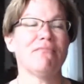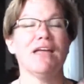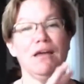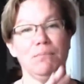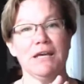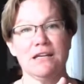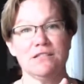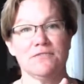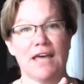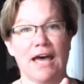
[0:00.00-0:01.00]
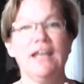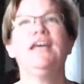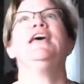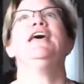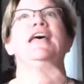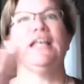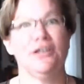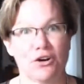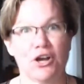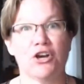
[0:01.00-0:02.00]
And because of that,
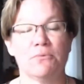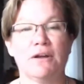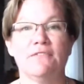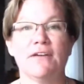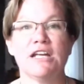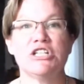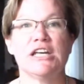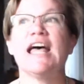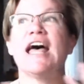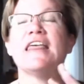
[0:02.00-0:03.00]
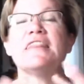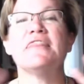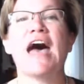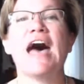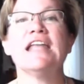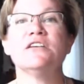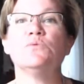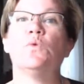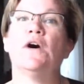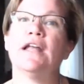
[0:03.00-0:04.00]
in our home renovation, that is
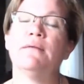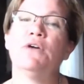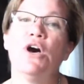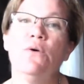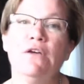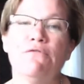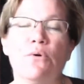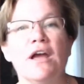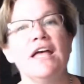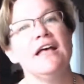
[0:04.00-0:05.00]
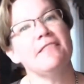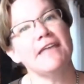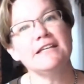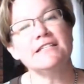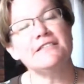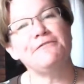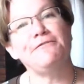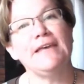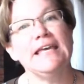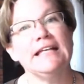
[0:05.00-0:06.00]
what I'm going for. That is the
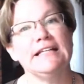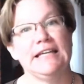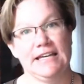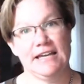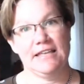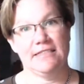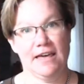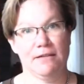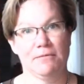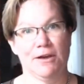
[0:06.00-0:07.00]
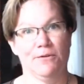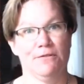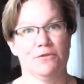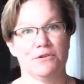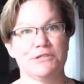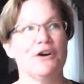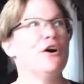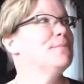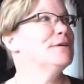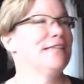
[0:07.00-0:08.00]
feeling that I'm going for. So I
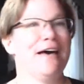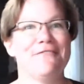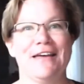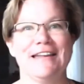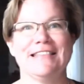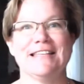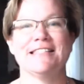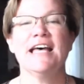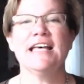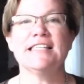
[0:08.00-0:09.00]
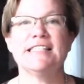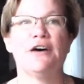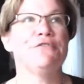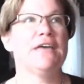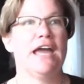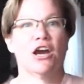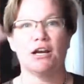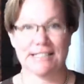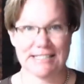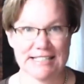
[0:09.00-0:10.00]
almost have like this self-care
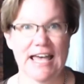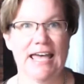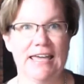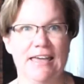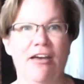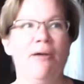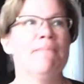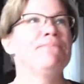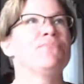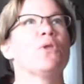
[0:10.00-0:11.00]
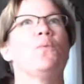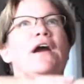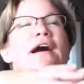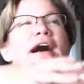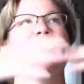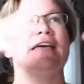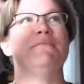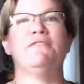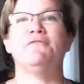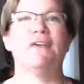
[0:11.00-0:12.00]
day where I am
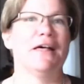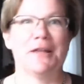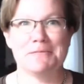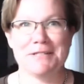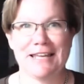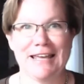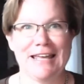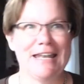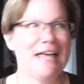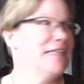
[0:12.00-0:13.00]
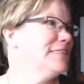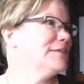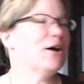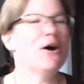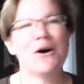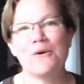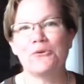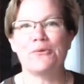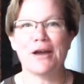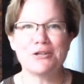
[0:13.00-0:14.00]
enveloped in this
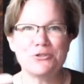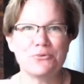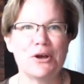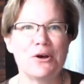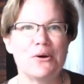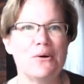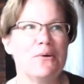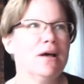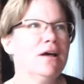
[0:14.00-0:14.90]
retro